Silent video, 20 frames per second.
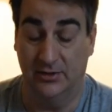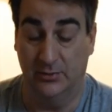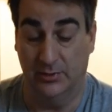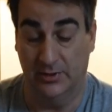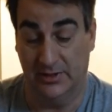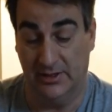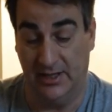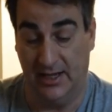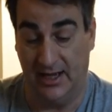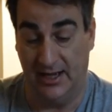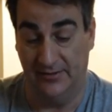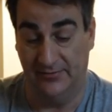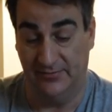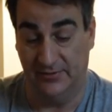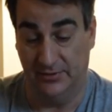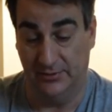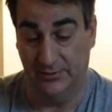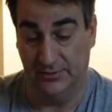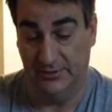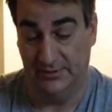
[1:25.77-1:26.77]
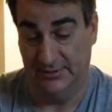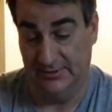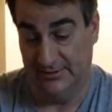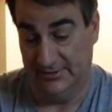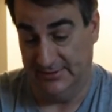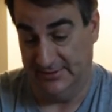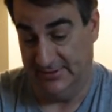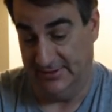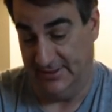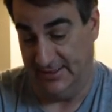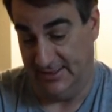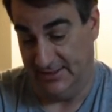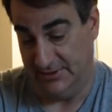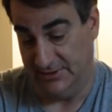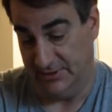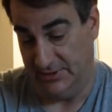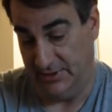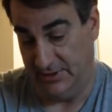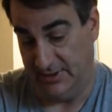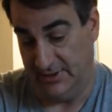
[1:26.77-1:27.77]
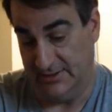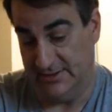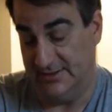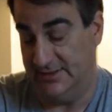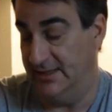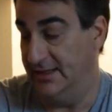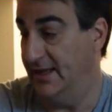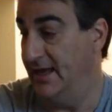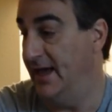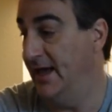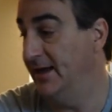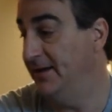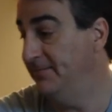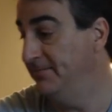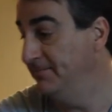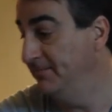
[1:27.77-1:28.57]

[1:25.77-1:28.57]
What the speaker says: with the iPhone. So you can see that.